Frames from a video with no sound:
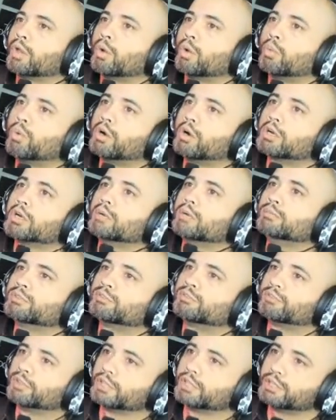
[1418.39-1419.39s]
What comes
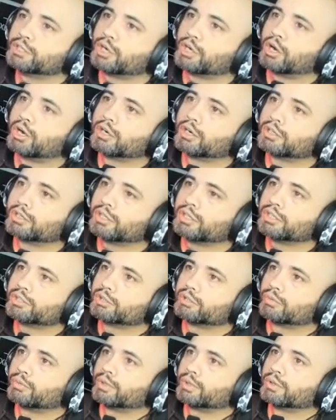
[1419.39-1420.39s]
fully charged is
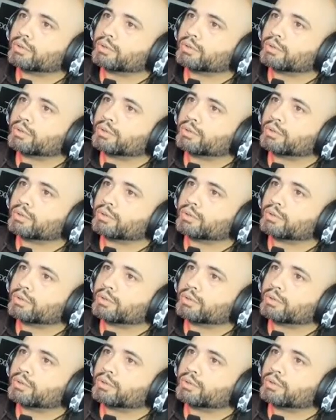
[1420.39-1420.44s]
the real